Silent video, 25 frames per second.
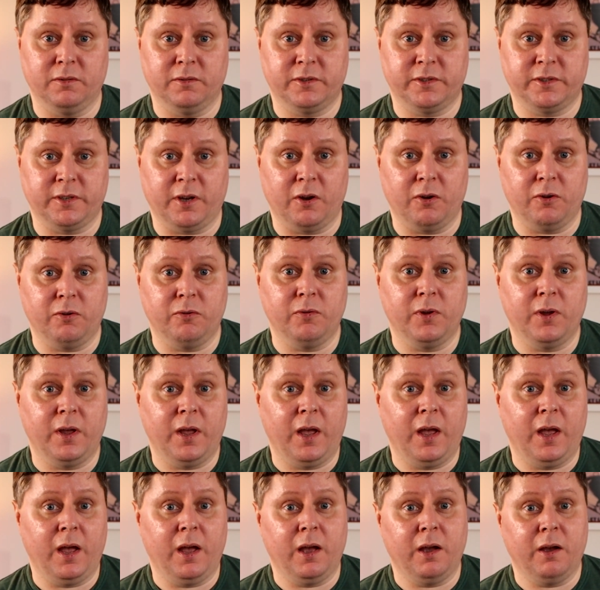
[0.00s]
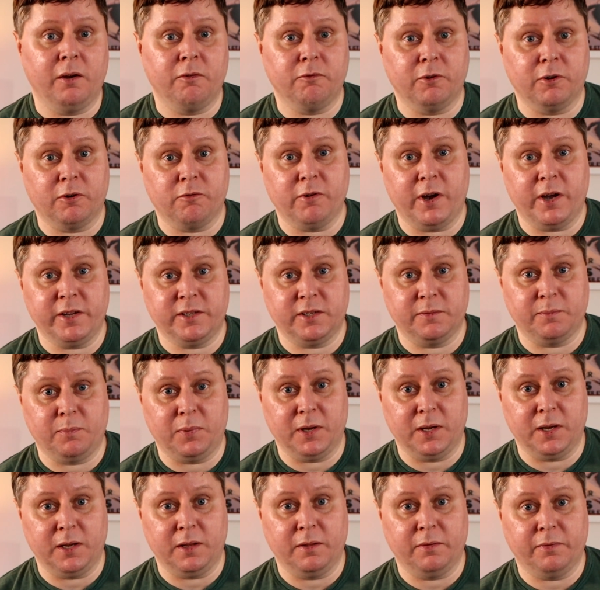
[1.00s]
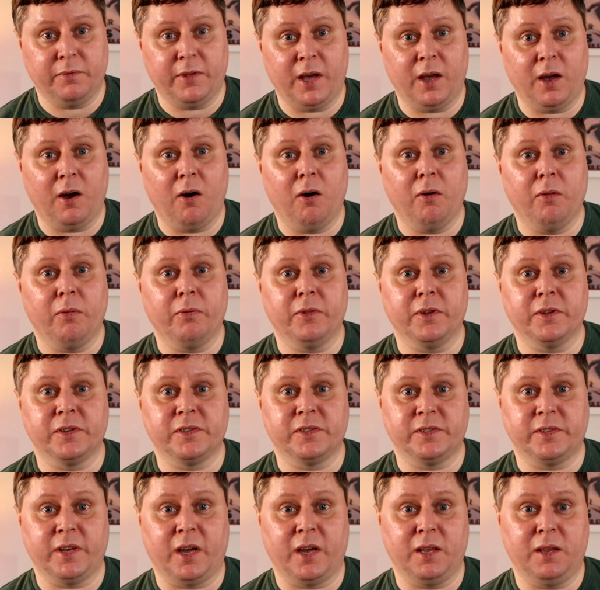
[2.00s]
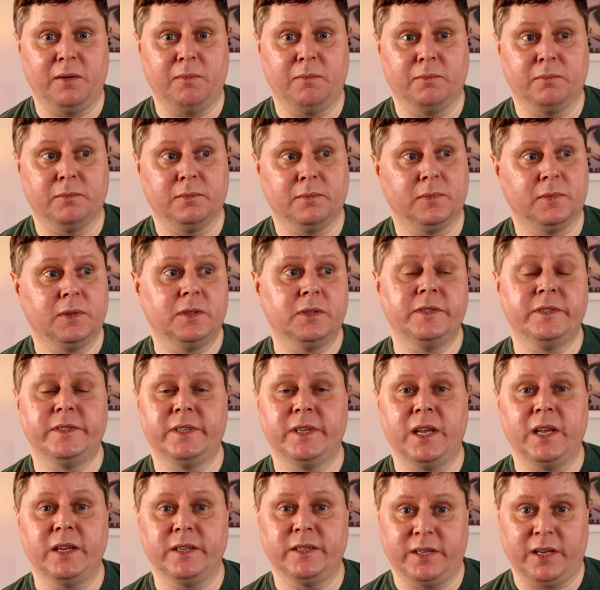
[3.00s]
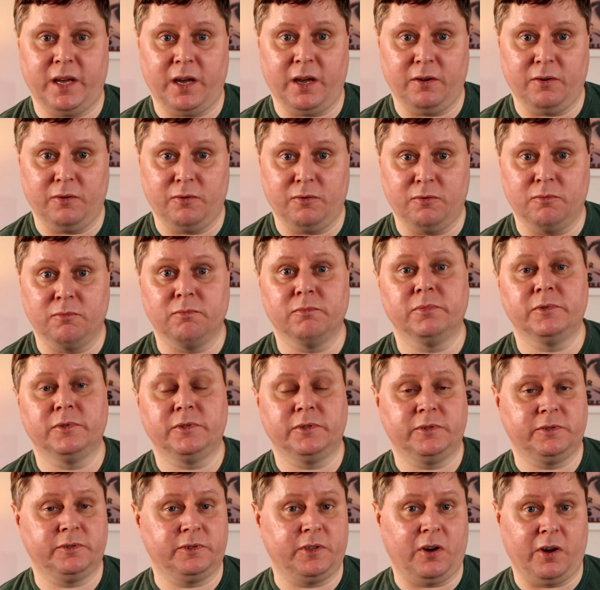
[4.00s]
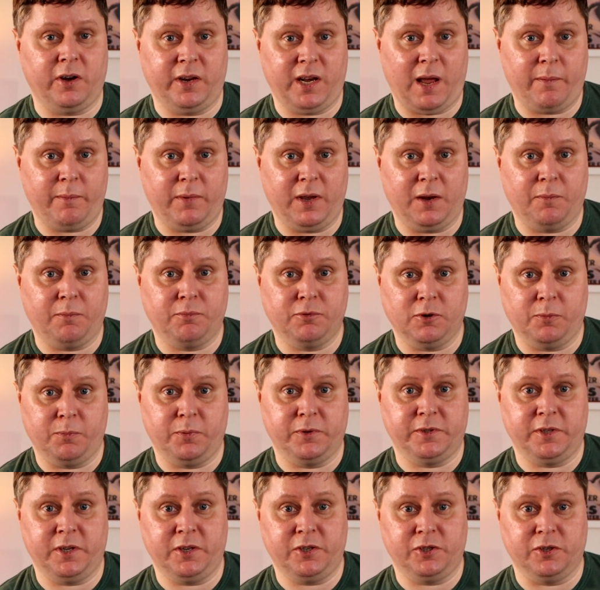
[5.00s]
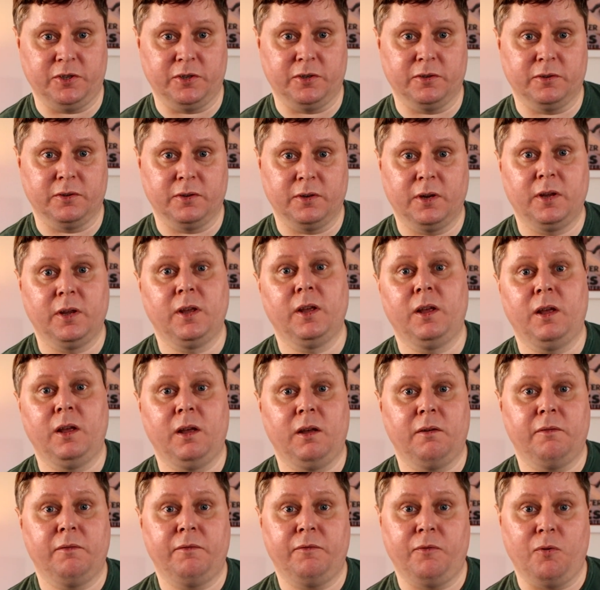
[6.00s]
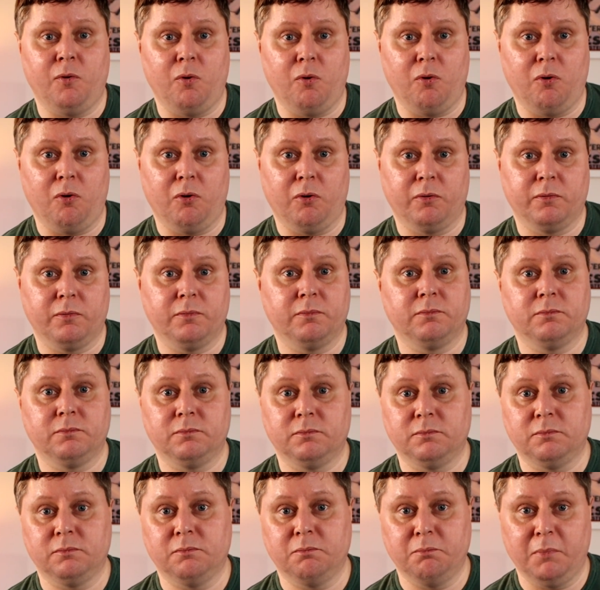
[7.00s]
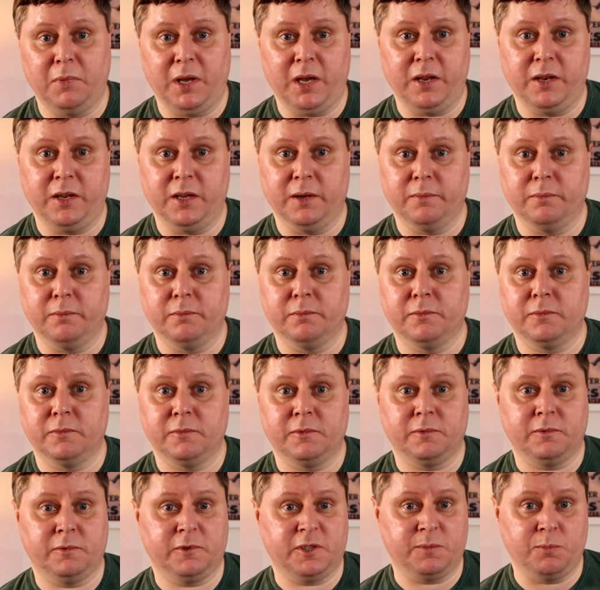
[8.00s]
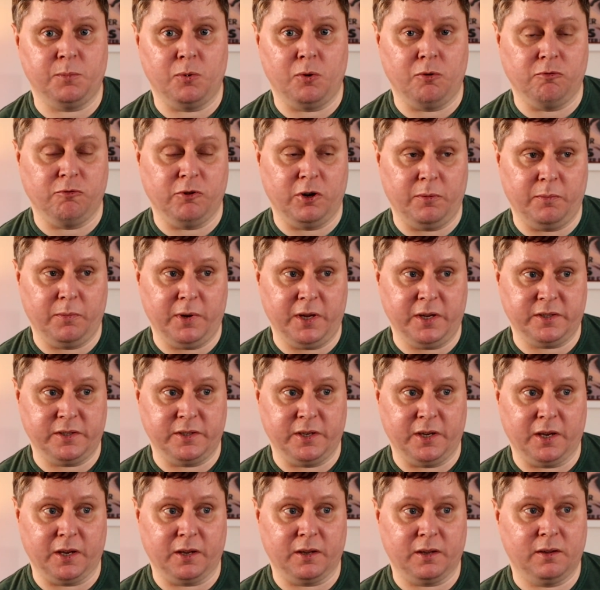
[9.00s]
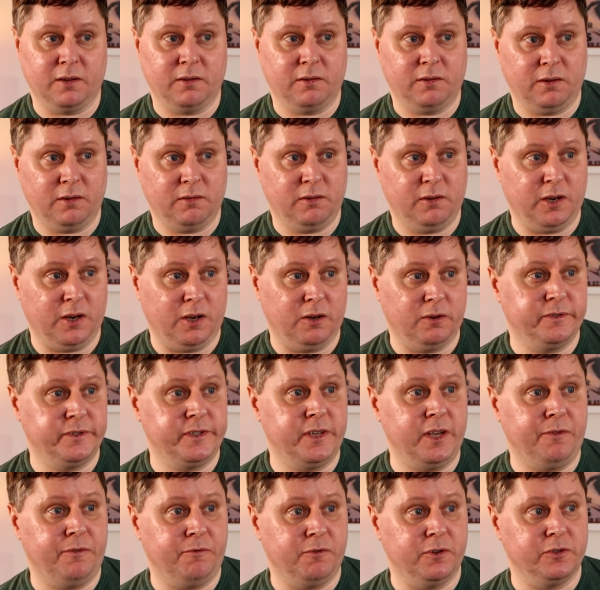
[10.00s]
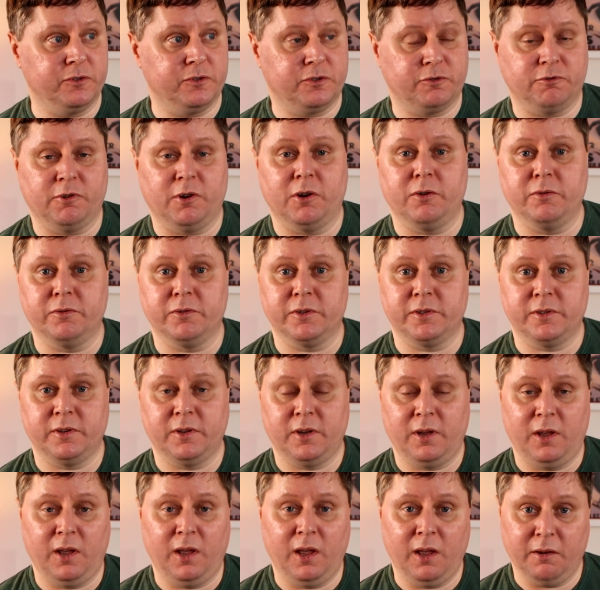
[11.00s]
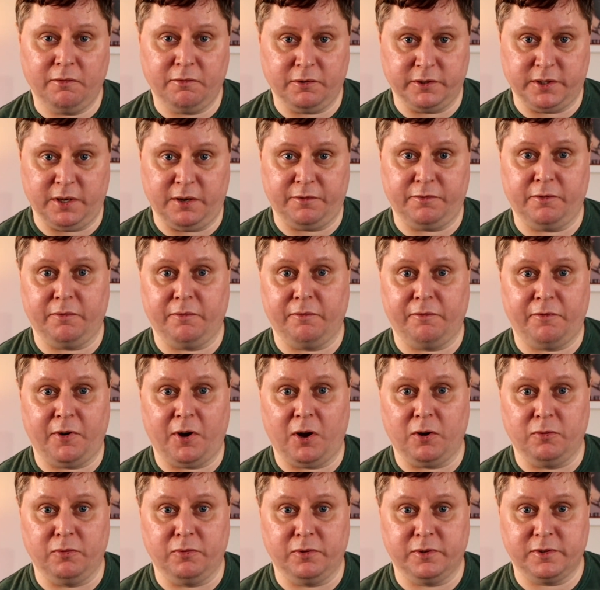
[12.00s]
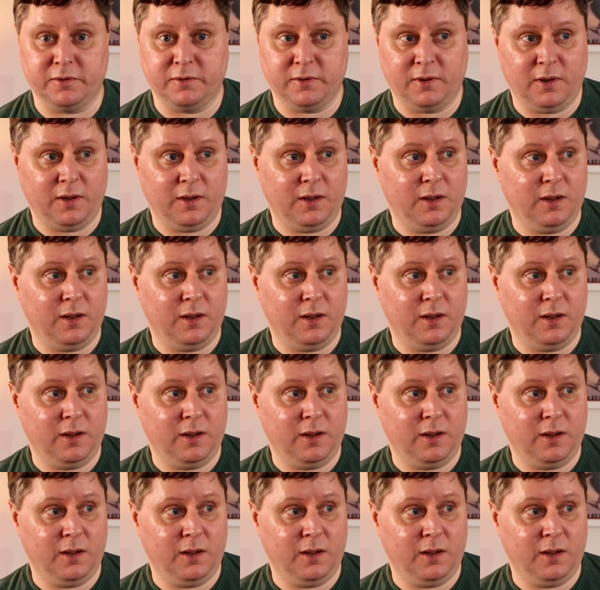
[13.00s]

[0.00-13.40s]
So regrettably, they aren't the same detail dynamic proposition for medium small room listening. You know, different strokes for different folks.